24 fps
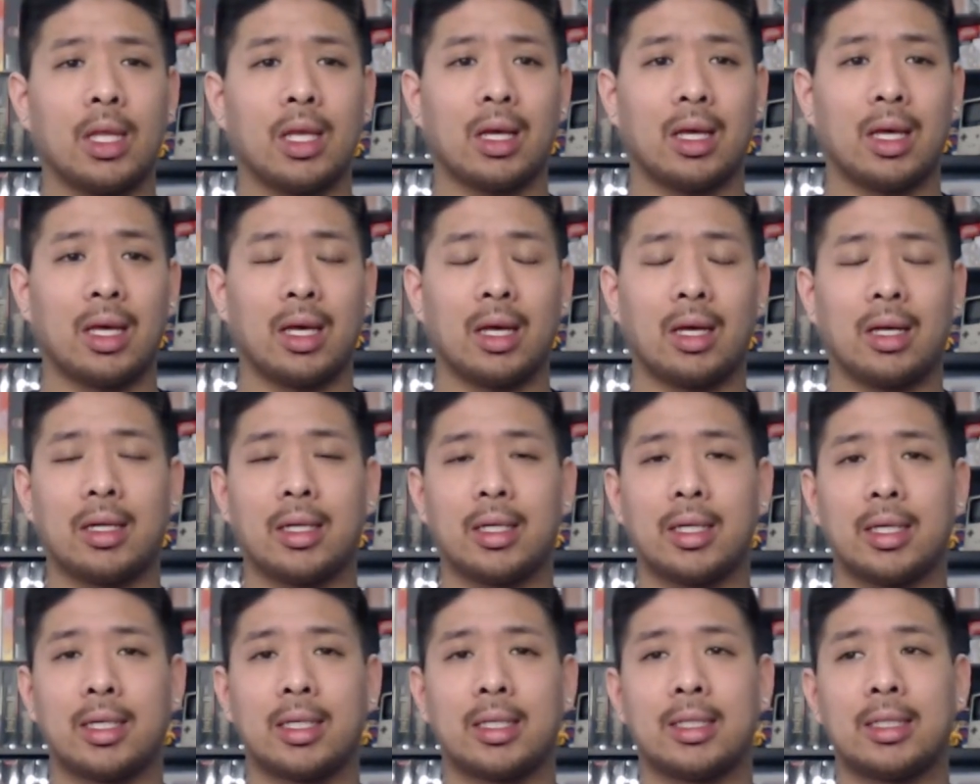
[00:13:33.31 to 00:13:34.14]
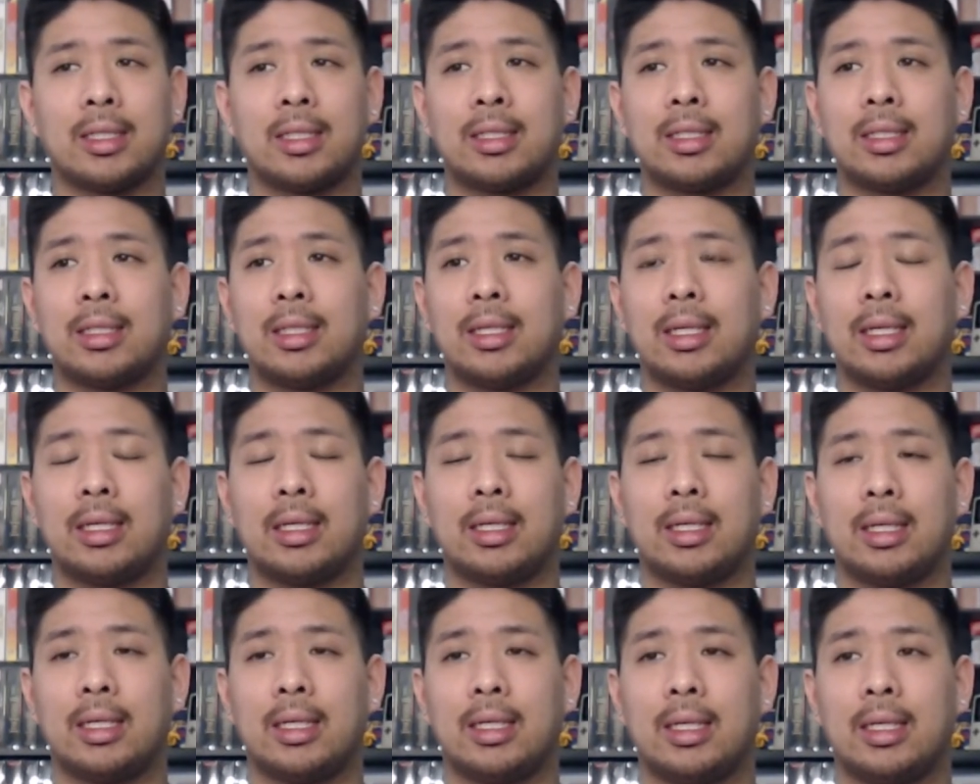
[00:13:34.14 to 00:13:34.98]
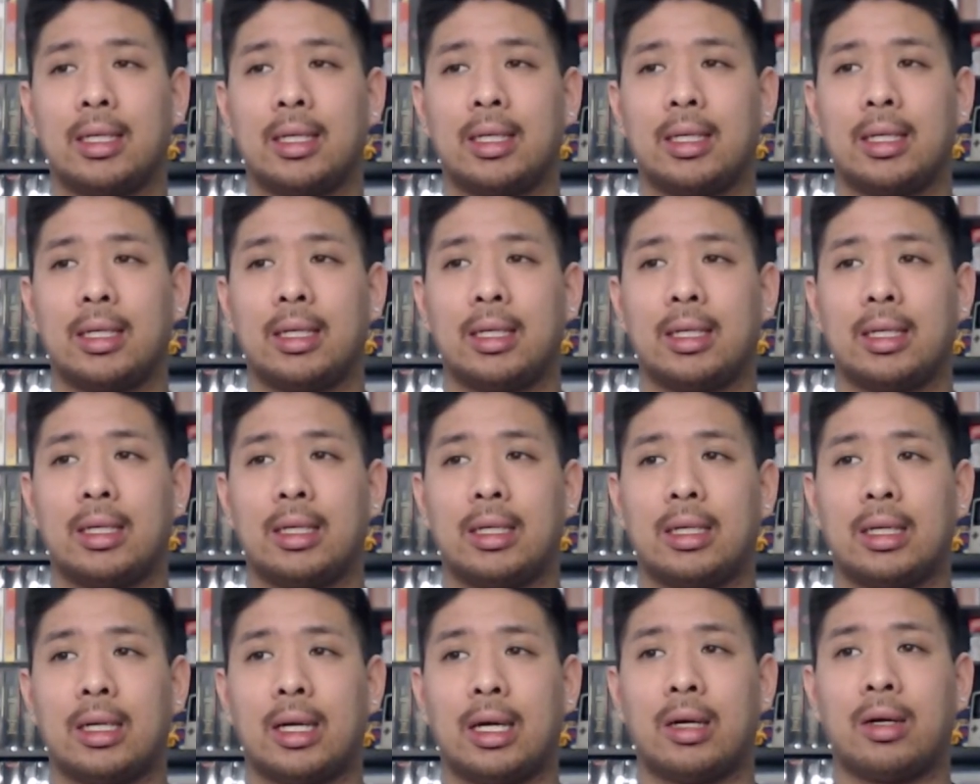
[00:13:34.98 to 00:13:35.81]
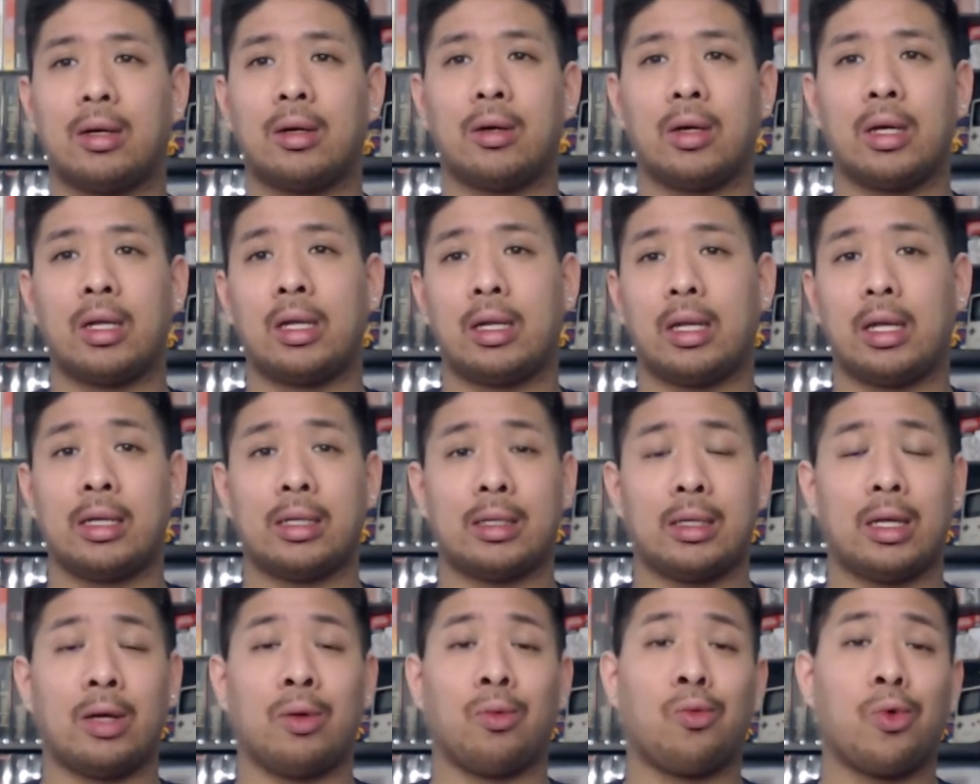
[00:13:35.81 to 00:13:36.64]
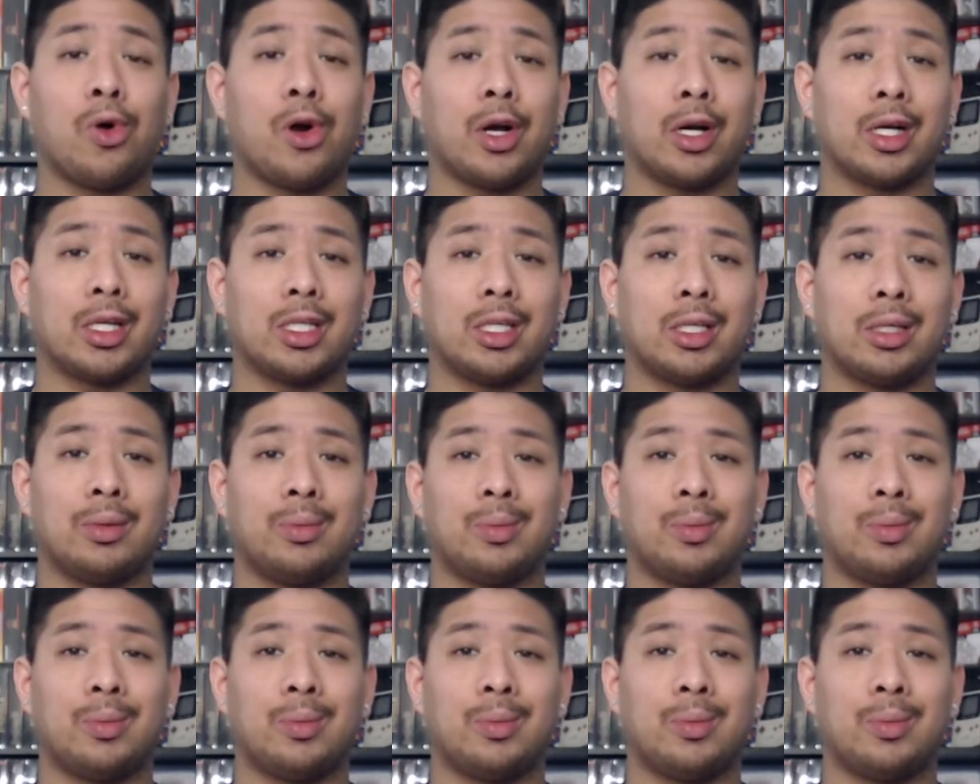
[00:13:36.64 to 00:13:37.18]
and I don't know, it worked,